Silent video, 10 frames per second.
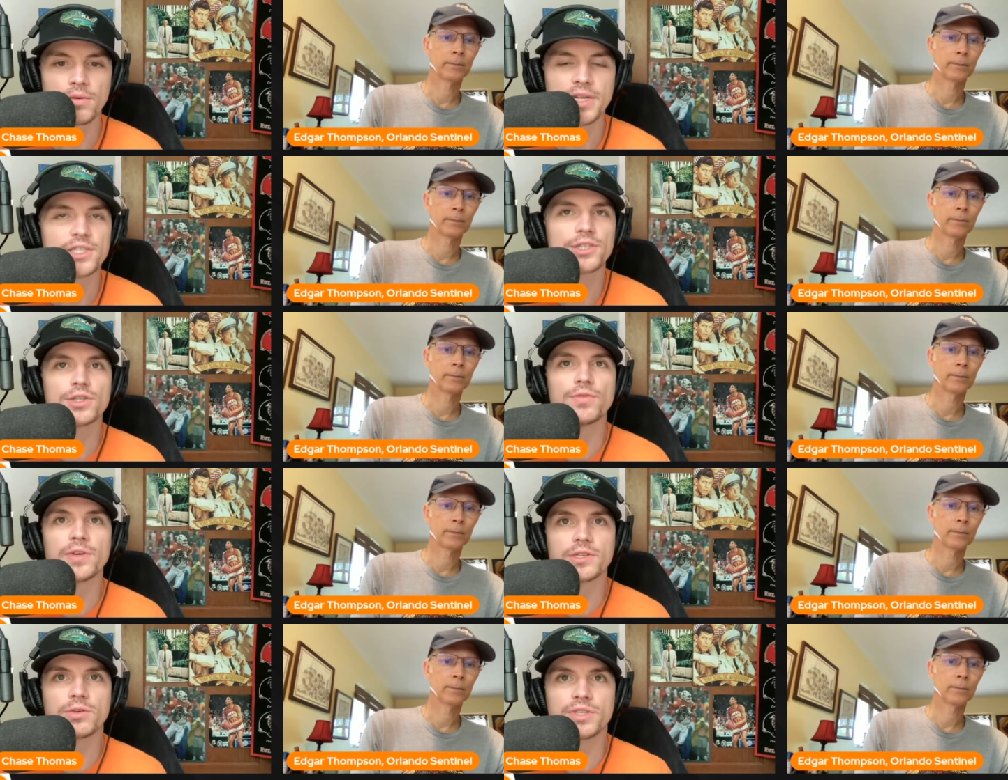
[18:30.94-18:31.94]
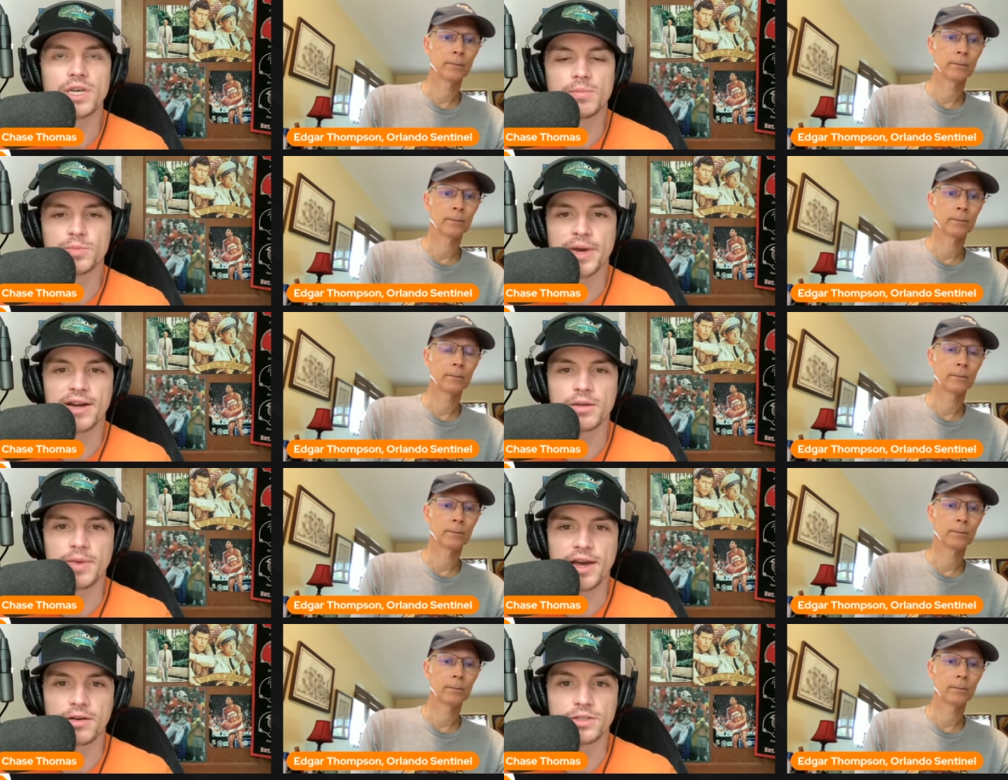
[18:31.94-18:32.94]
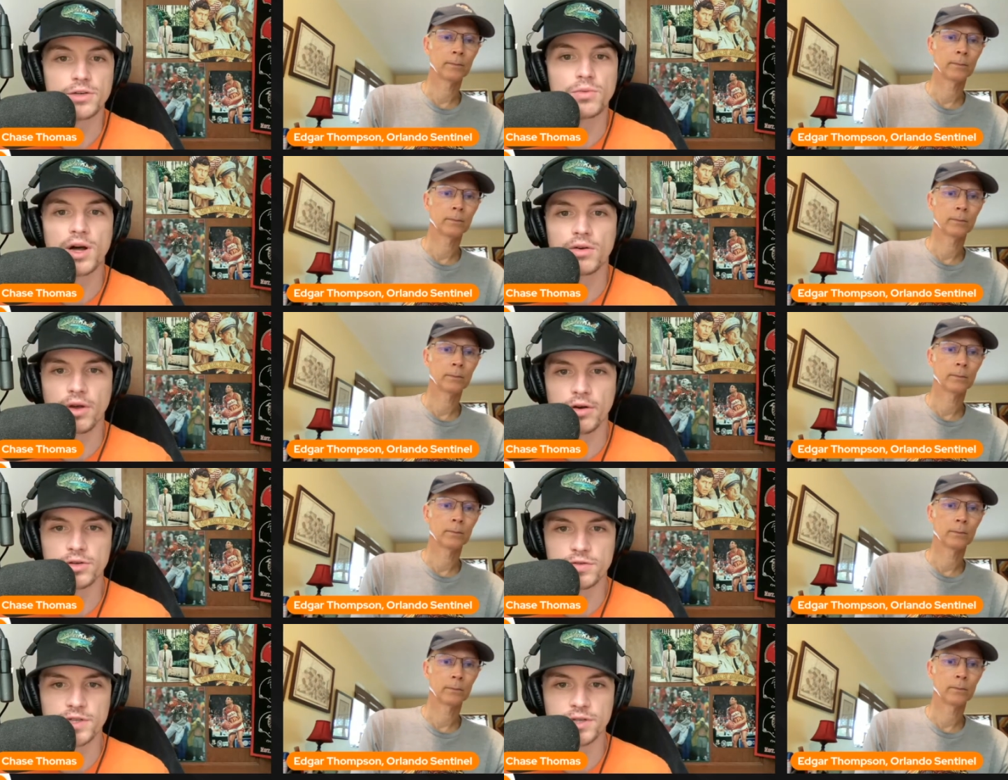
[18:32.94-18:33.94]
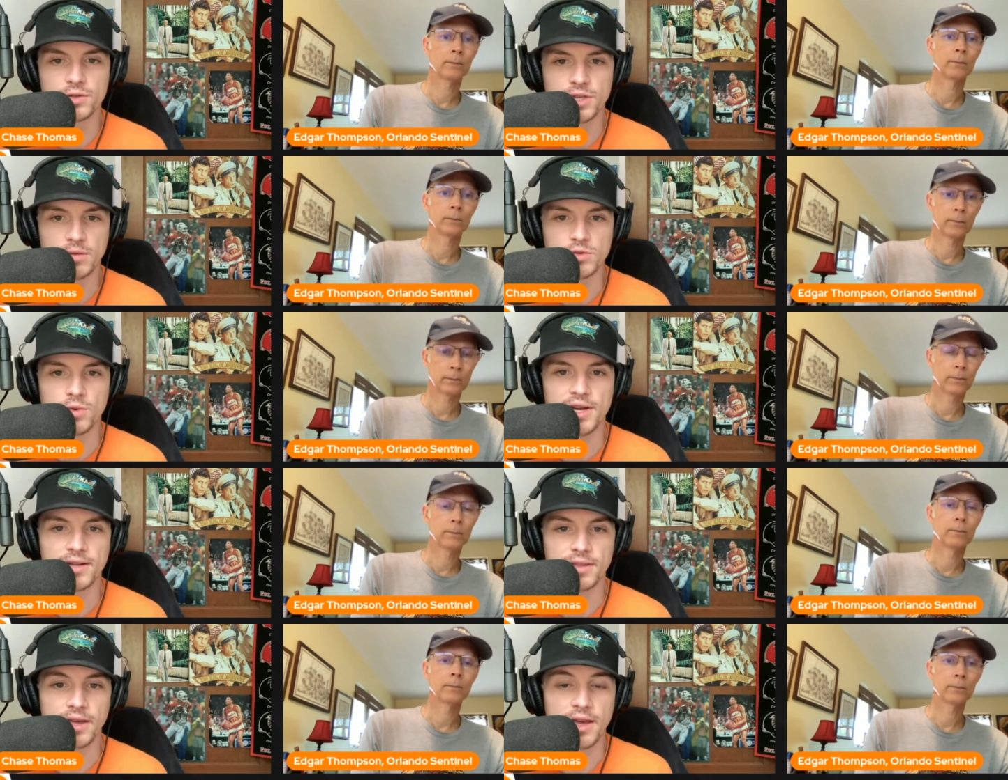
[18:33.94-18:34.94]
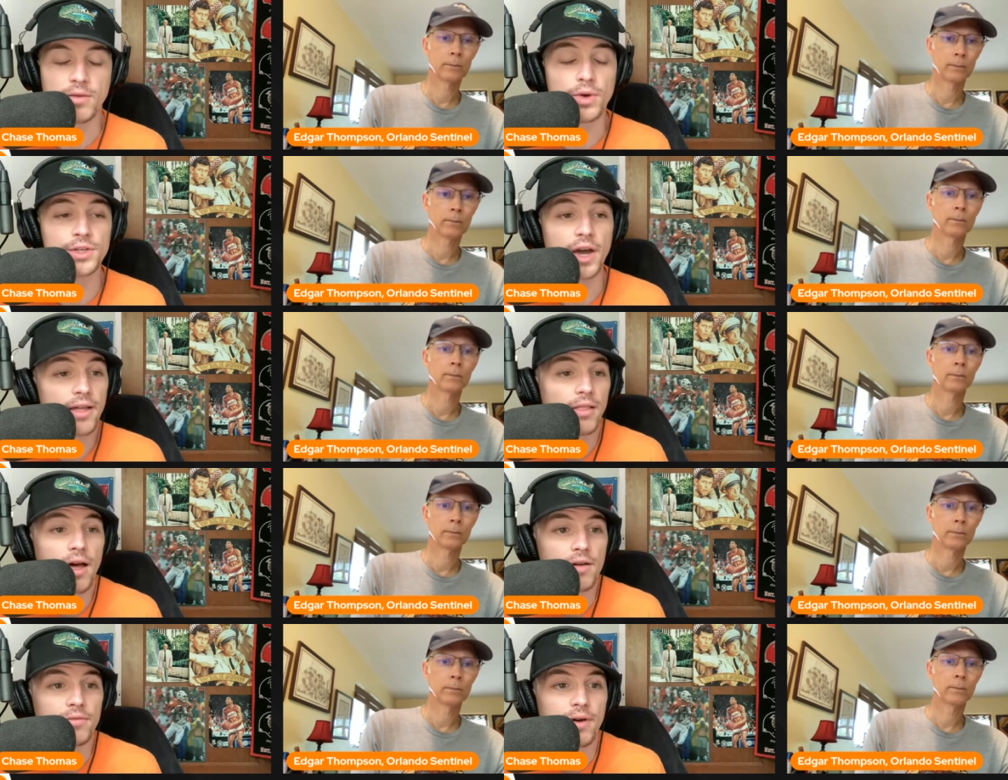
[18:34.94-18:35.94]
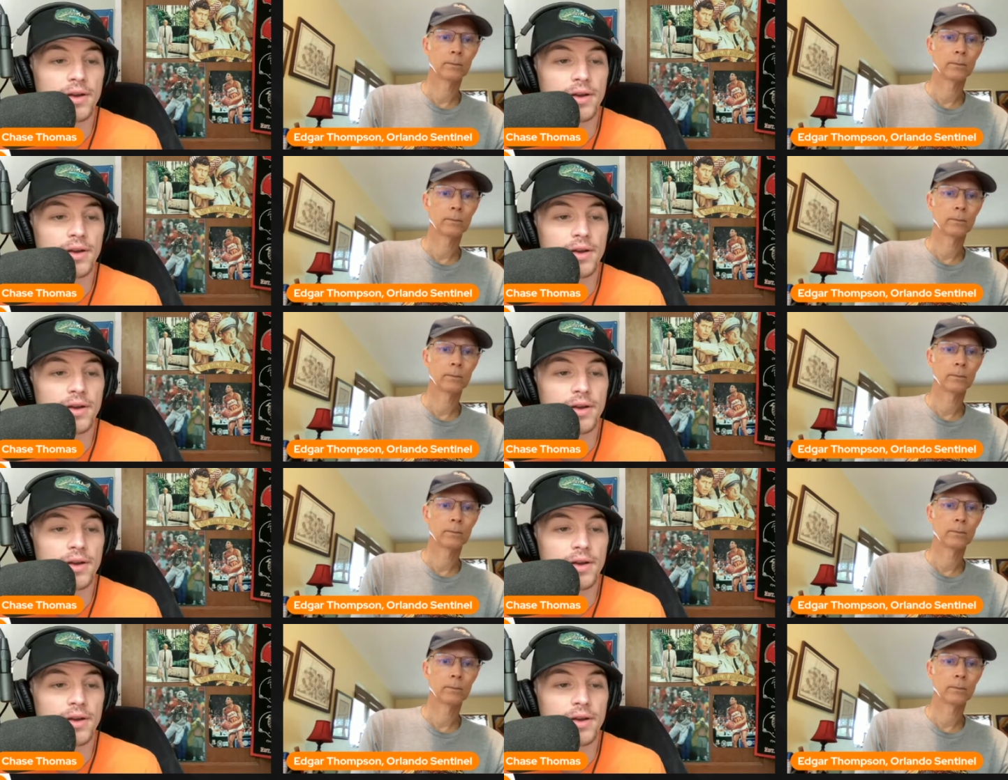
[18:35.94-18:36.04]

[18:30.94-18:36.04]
Speaker 1: it's just two physical teams back to back, two well coached physical teams right out the gate, which I love.